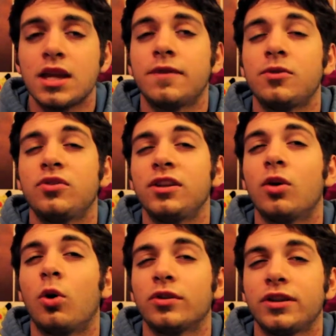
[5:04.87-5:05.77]
if you see
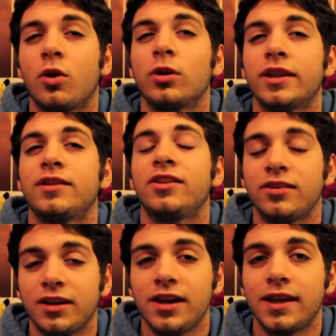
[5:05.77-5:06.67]
all the
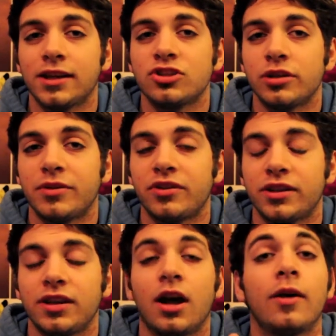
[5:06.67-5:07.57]
authenticity and
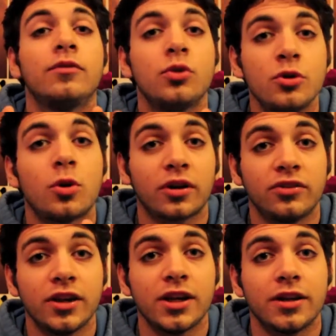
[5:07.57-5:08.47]
legitimacy of New York
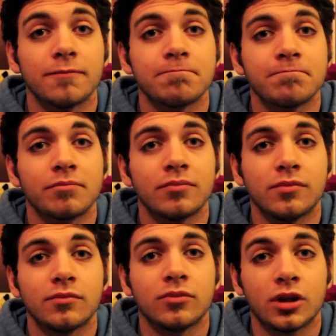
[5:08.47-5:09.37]
City.
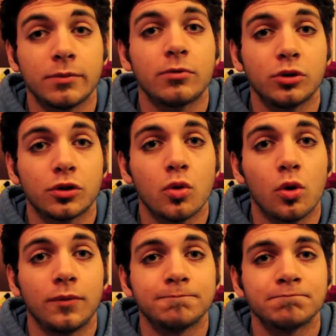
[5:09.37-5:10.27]
It's going to be really
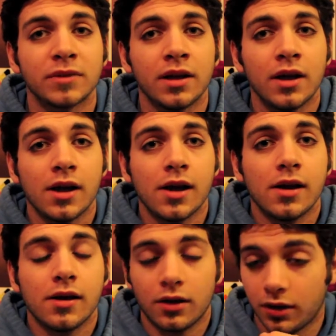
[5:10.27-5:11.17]
cool.
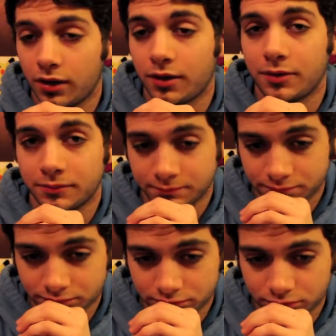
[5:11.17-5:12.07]
What
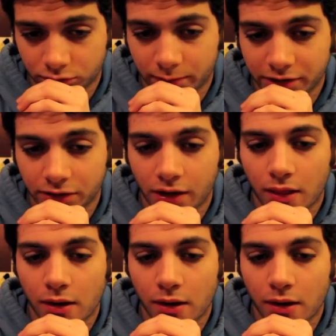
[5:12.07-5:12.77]
am I gonna...